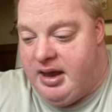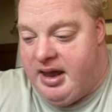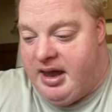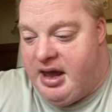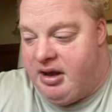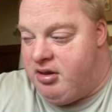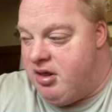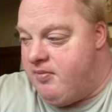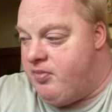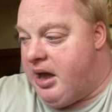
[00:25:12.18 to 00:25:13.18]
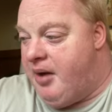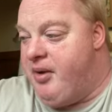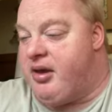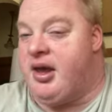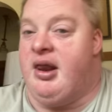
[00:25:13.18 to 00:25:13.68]
and I'm
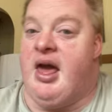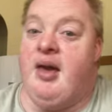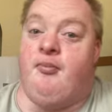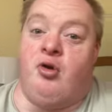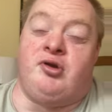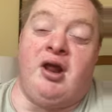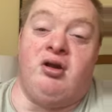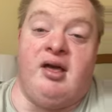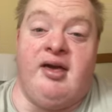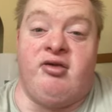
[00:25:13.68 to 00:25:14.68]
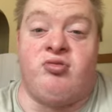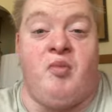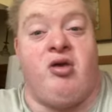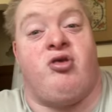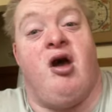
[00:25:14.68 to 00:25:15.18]
making a birthday list
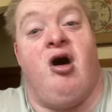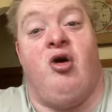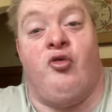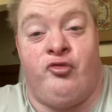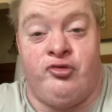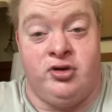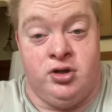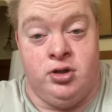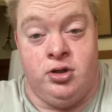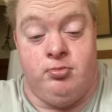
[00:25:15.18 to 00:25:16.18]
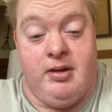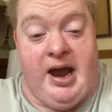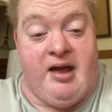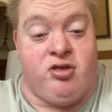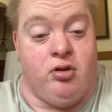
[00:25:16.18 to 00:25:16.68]
myself,
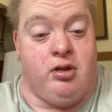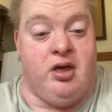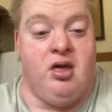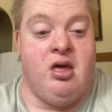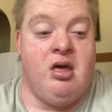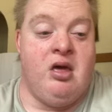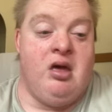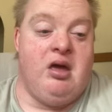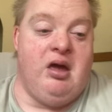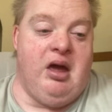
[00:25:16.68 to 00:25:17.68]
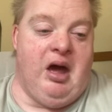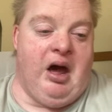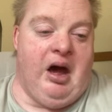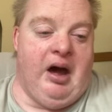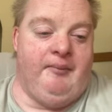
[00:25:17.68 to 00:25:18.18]
actually.
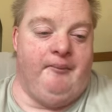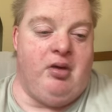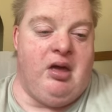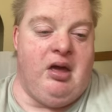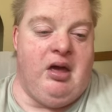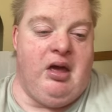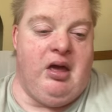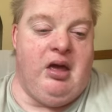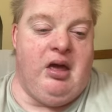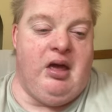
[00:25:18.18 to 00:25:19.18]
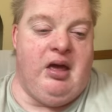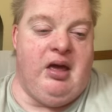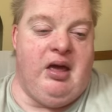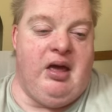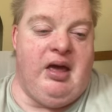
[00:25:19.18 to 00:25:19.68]

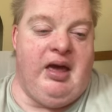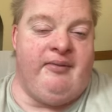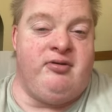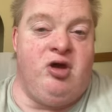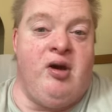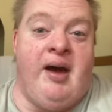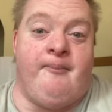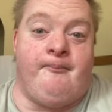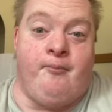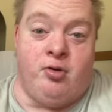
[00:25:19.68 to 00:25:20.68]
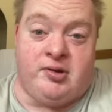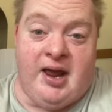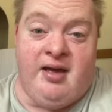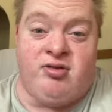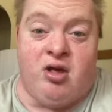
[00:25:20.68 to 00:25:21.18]
If you have
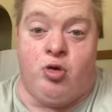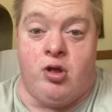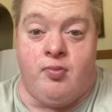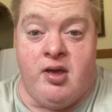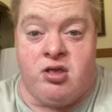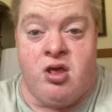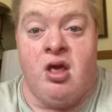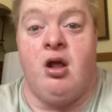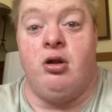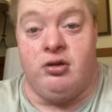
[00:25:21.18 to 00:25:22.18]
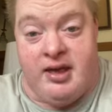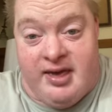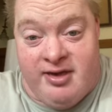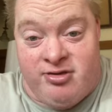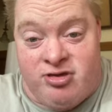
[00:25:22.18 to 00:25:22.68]
birthdays and Christmas
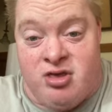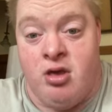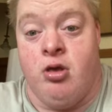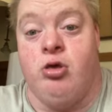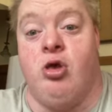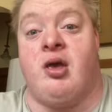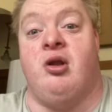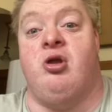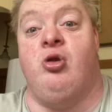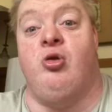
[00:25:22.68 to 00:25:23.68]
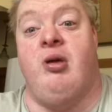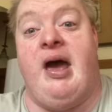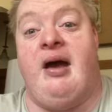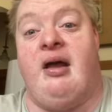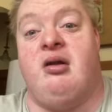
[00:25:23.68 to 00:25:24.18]
lists, you can do
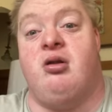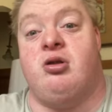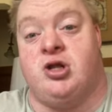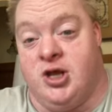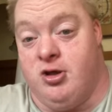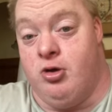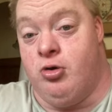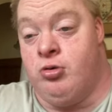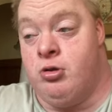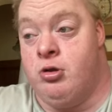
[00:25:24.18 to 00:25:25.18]
that too.